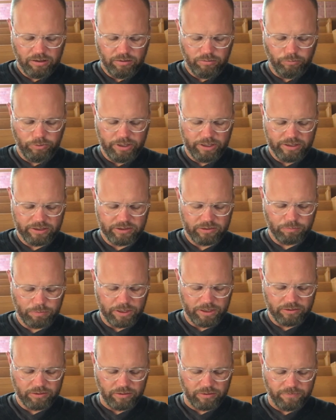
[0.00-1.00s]
We
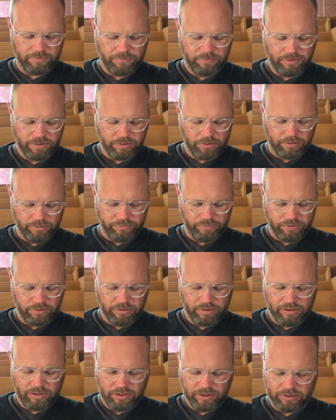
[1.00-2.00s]
expect our fill of
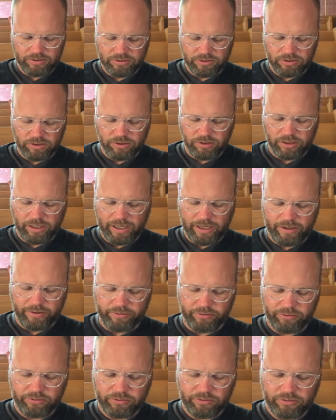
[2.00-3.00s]
good things in your
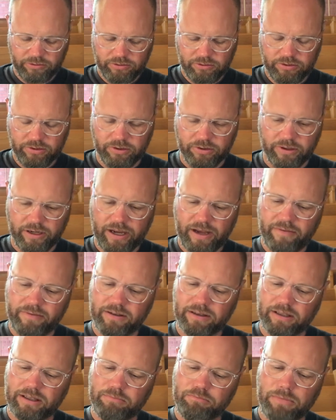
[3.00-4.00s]
house, your
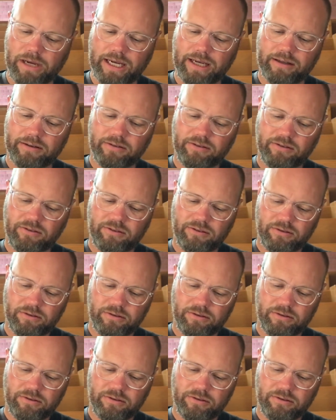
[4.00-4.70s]
heavenly manse.